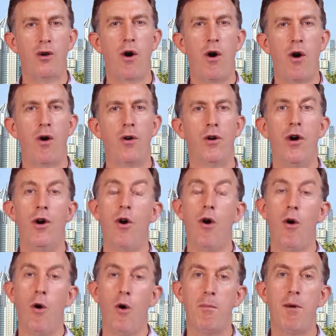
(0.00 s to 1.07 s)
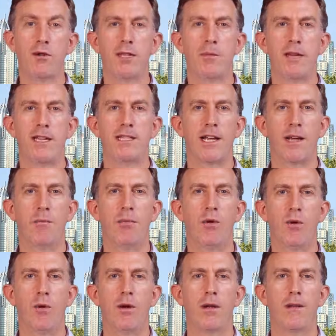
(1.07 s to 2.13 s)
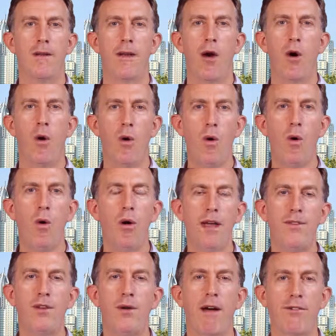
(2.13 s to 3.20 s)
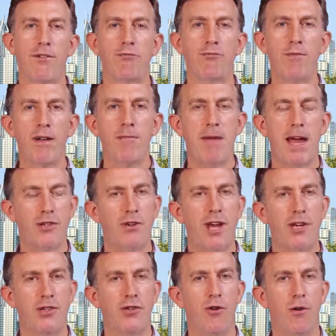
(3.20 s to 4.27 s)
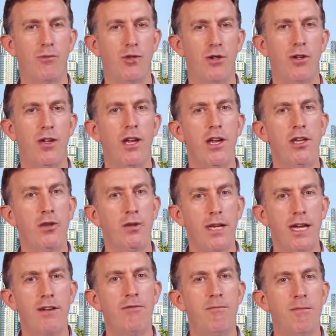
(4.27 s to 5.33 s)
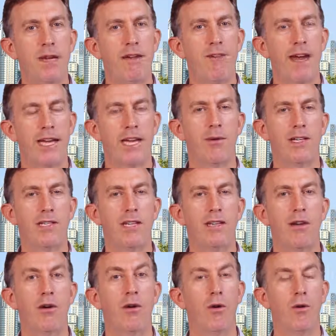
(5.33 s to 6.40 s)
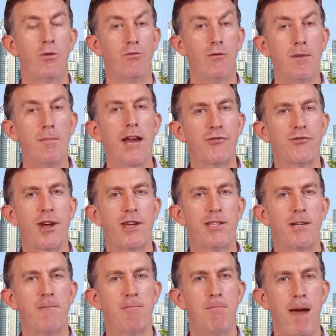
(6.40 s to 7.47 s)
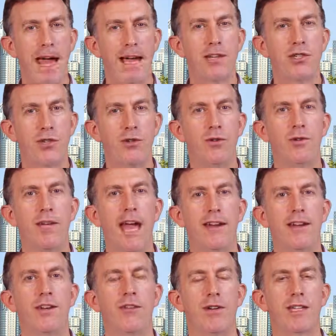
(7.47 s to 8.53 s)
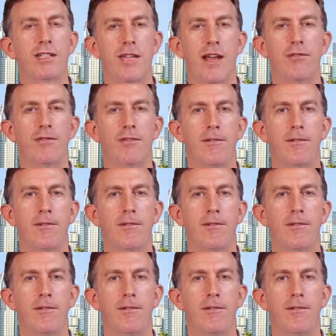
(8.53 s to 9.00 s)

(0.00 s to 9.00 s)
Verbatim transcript: Kong or possibly Singapore. Or if you have the repatriation option, you could even be evacuated or repatriated back to Canada itself.